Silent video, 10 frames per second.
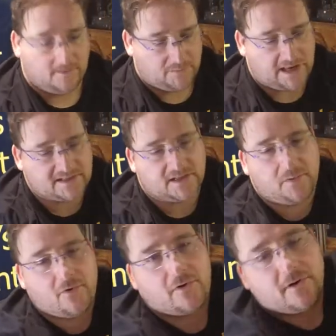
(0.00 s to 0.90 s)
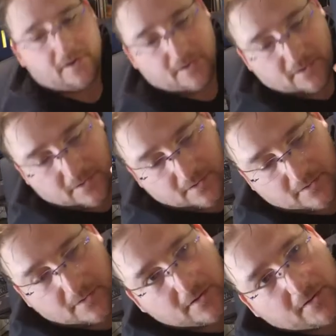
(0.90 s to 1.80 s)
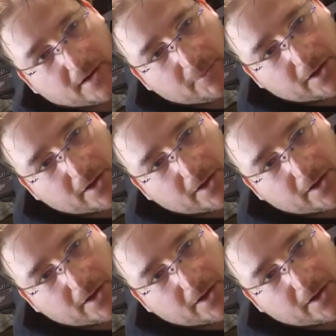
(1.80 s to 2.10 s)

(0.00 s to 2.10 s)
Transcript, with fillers: plastic porn, here we